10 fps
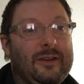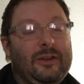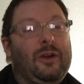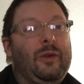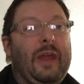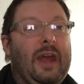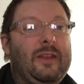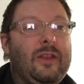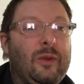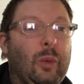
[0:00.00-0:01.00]
You know, the
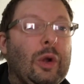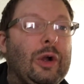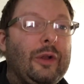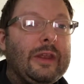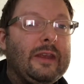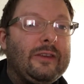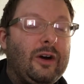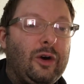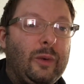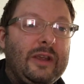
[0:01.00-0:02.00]
end of the world is
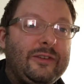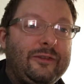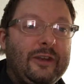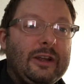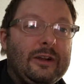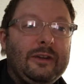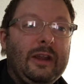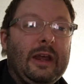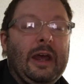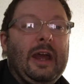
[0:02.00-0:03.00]
always feared
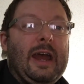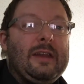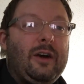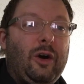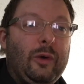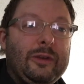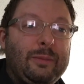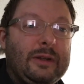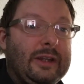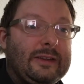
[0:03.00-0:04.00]
and always
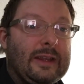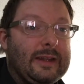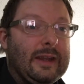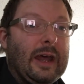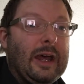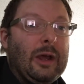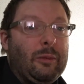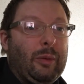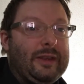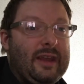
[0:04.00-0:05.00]
predicted,
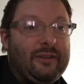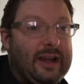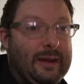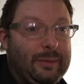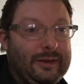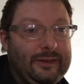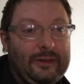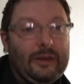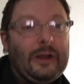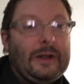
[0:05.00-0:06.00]
but never happens.